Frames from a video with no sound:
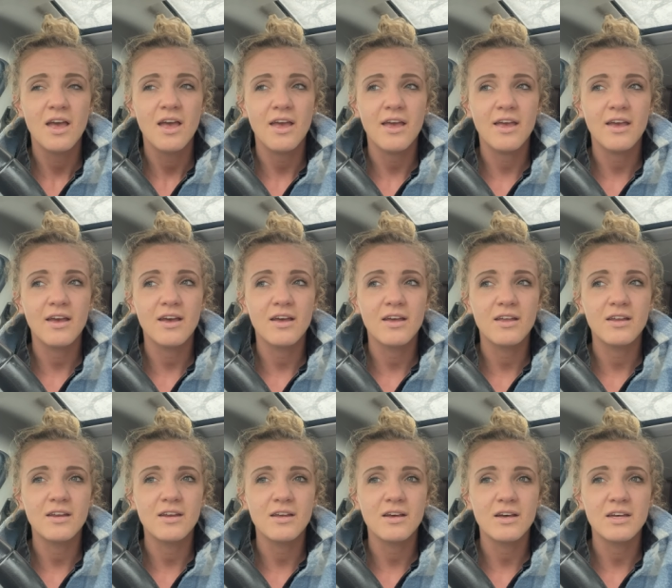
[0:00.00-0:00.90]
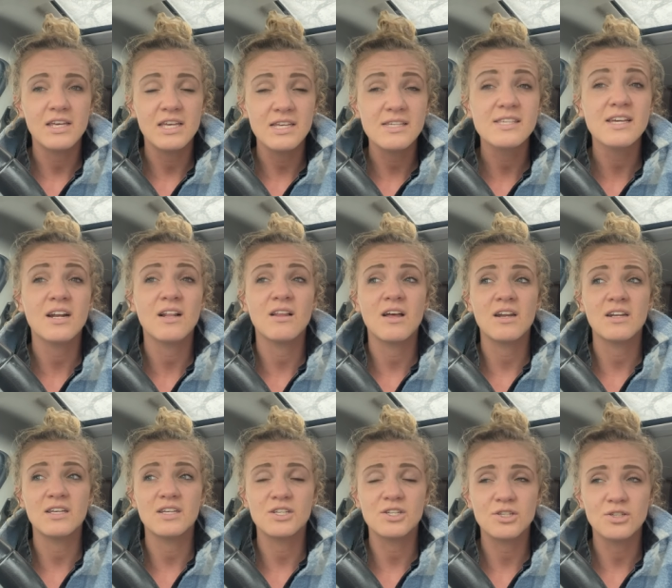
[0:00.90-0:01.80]
And uh, he's had a
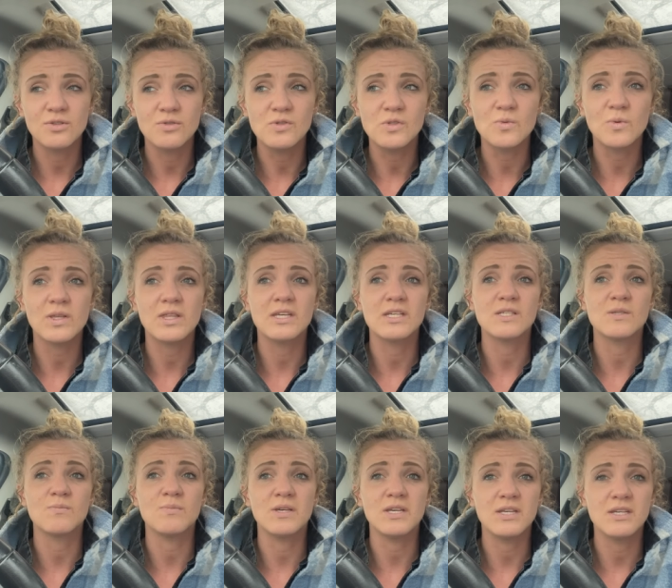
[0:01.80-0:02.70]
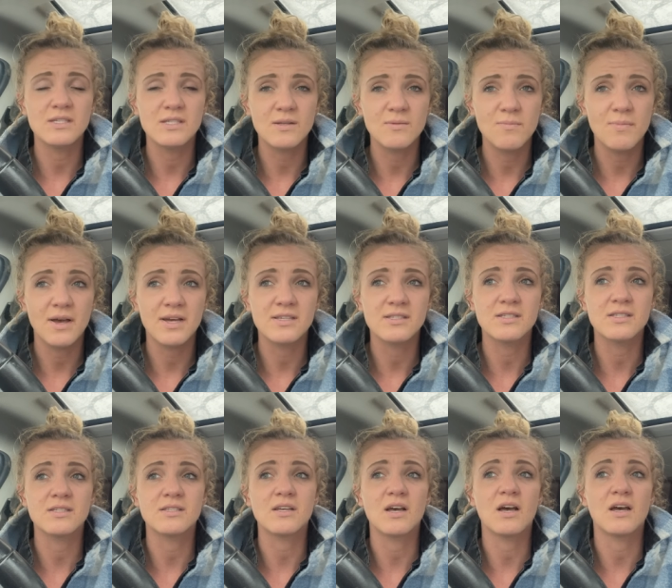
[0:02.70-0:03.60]
lot of issues with his bees and
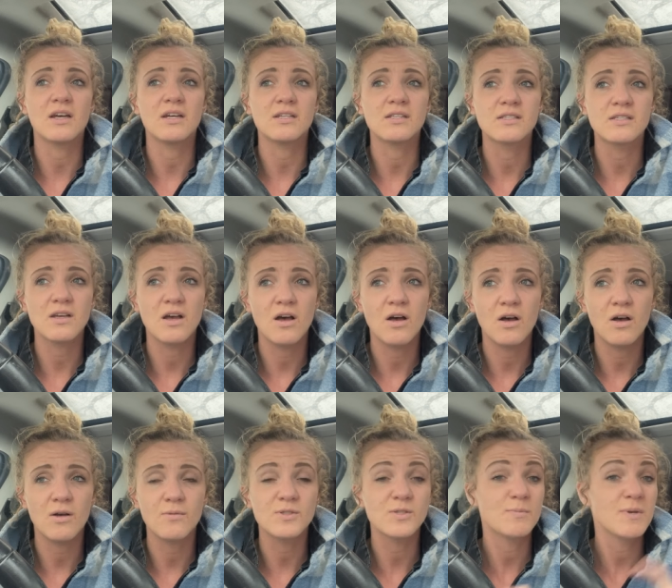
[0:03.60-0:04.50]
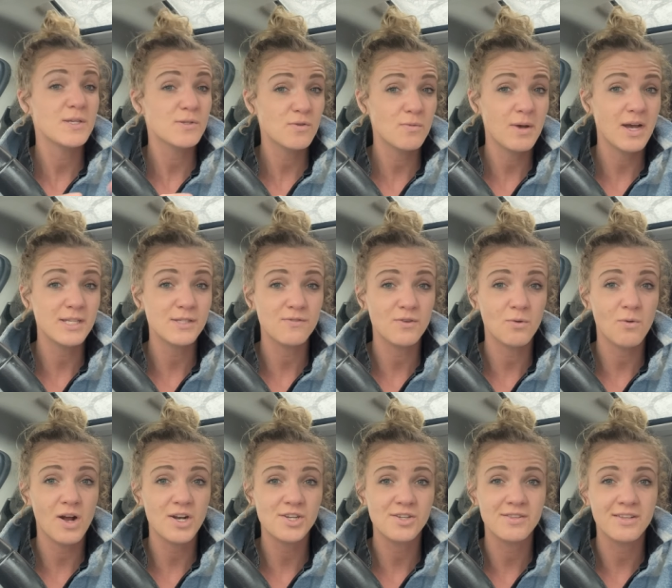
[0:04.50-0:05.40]
pesticides. Um, so Peaceful Minds, if you're
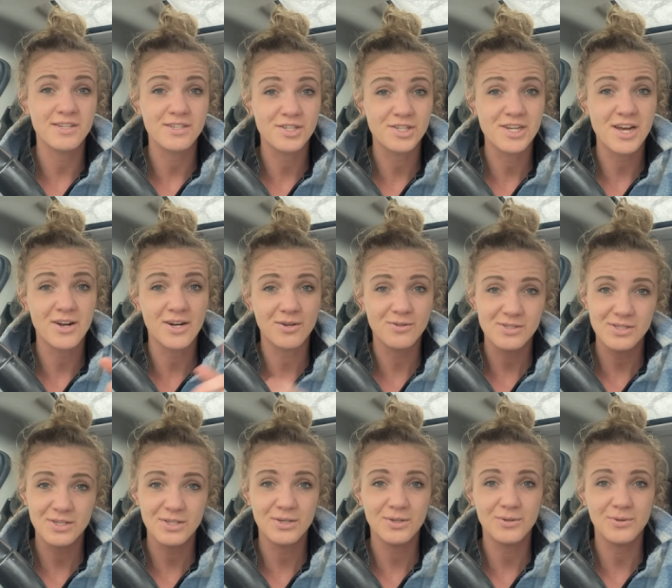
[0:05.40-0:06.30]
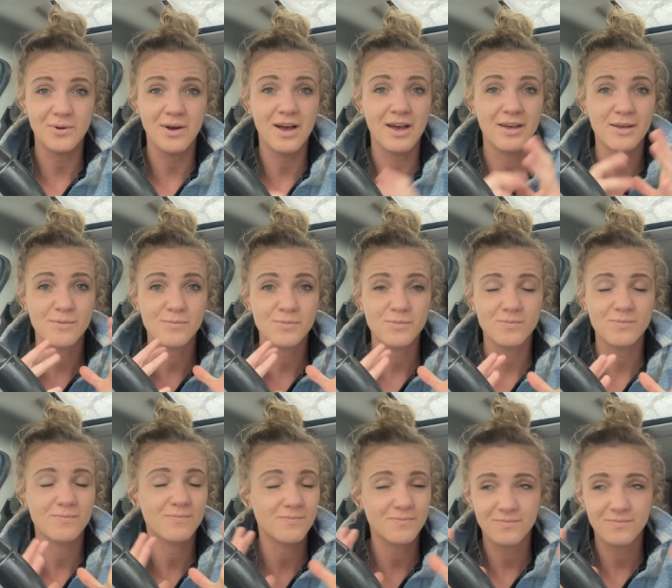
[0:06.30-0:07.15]
watching this, shout out to you. I'm